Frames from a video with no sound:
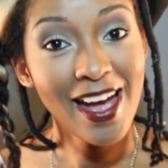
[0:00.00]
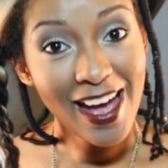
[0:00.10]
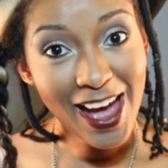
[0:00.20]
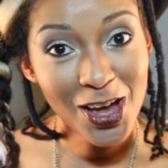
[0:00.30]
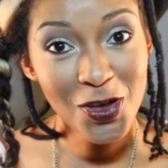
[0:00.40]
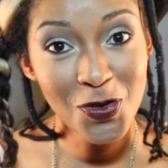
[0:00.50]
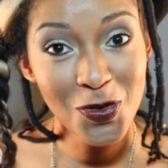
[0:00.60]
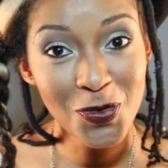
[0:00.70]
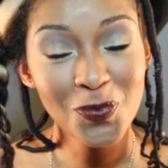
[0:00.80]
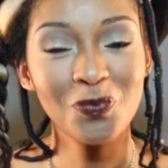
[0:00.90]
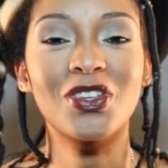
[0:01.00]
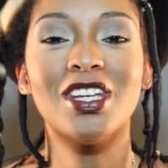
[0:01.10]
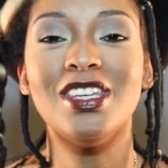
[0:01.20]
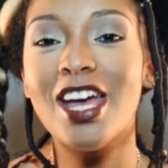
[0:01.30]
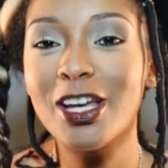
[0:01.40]
Hey you!
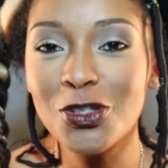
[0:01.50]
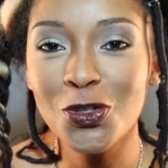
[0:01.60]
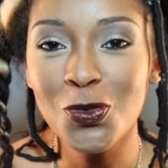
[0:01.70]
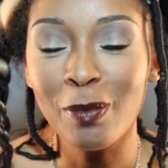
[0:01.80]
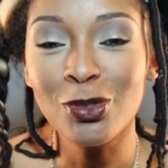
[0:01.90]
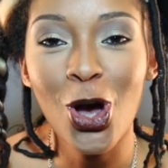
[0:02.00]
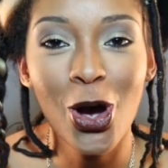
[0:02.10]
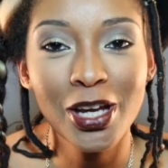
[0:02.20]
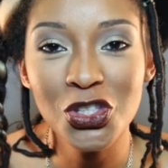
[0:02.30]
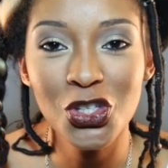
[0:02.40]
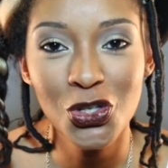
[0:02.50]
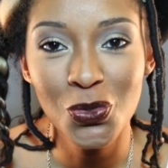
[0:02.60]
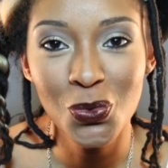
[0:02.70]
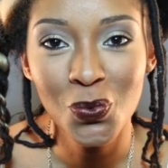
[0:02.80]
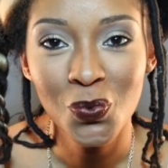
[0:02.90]
Yes you, I'm talking to
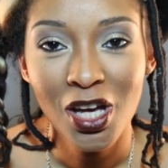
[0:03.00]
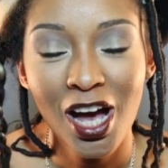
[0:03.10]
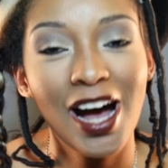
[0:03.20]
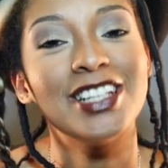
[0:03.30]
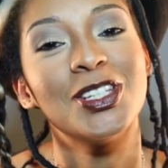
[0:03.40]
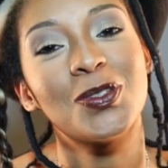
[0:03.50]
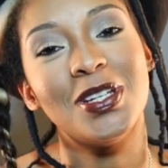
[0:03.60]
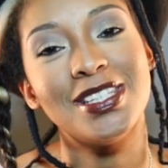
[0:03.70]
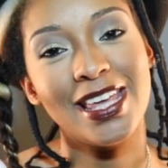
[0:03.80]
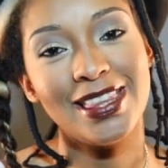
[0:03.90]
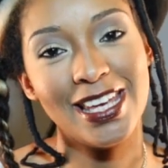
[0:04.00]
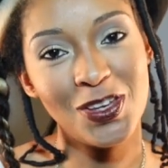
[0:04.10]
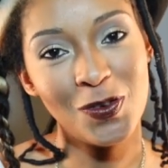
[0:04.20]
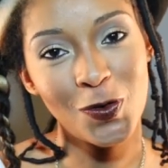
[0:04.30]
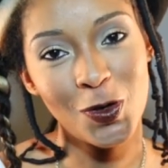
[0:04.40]
you. I just want to say
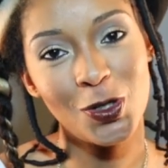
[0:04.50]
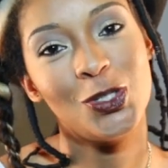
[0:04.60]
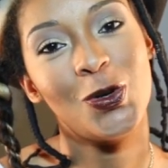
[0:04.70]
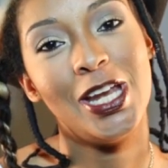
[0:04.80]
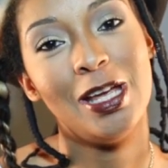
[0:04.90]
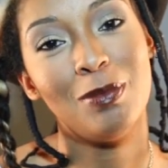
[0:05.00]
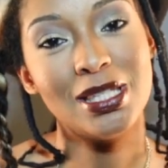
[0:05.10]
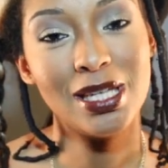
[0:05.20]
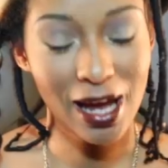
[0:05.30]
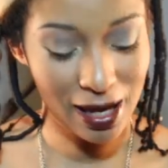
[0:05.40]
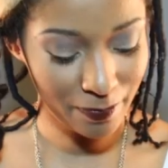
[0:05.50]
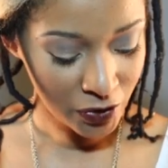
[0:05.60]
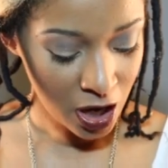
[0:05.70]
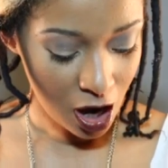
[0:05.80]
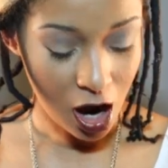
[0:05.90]
thank you for joining me today.
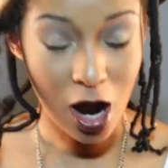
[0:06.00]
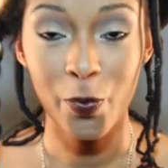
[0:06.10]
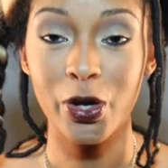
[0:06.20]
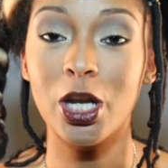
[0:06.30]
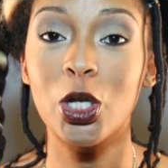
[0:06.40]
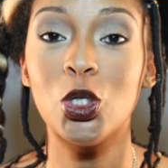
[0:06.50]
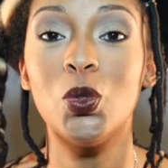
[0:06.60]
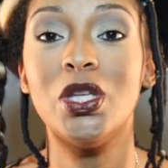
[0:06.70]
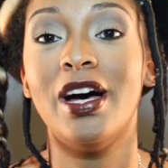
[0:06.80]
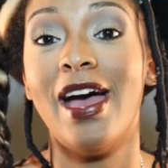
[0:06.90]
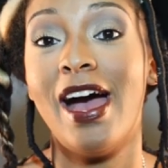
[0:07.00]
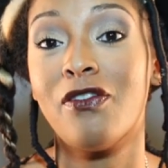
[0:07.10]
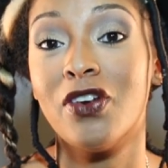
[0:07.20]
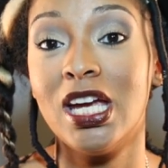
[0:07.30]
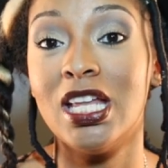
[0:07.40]
We're going to do the
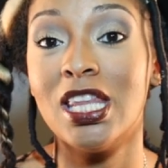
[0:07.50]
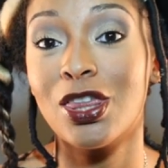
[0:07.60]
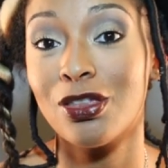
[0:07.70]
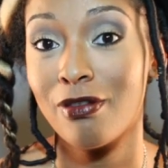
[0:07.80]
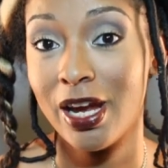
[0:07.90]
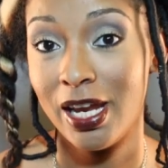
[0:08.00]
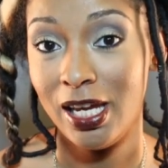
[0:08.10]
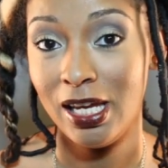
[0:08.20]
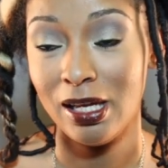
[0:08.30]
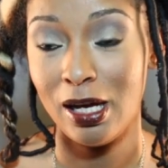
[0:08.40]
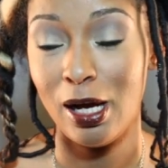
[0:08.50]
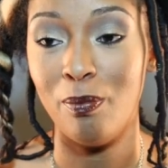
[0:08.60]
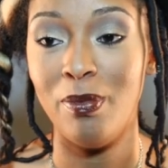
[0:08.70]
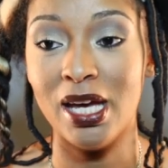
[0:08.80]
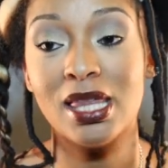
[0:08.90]
African threading
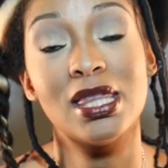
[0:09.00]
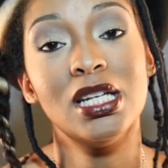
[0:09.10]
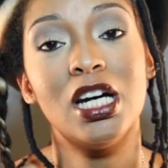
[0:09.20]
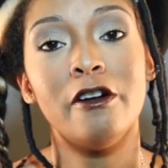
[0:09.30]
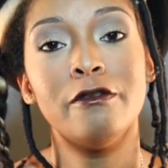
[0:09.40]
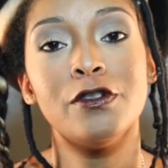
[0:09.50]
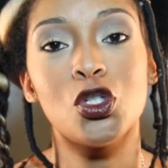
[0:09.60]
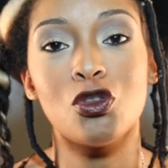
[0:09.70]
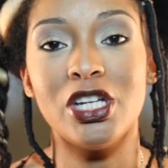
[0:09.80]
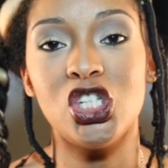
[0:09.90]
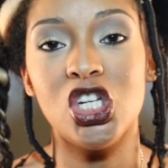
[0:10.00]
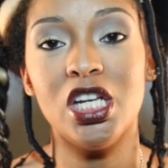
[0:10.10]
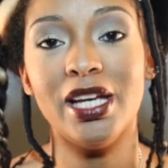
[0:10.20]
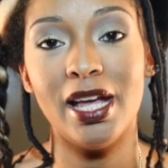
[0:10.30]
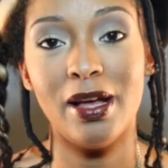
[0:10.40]
method of
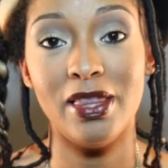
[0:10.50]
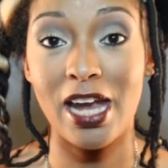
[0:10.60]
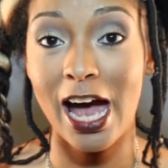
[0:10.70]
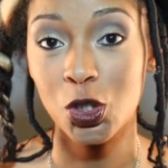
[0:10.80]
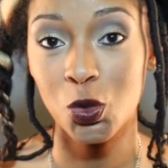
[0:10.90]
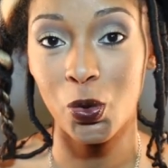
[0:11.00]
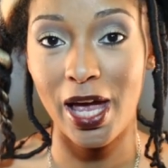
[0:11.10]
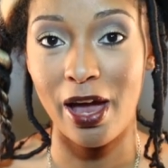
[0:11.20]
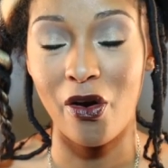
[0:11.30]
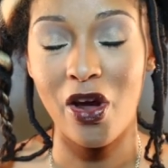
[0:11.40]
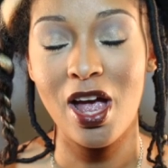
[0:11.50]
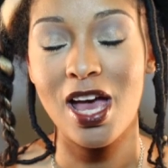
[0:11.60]
stretching the natural hair.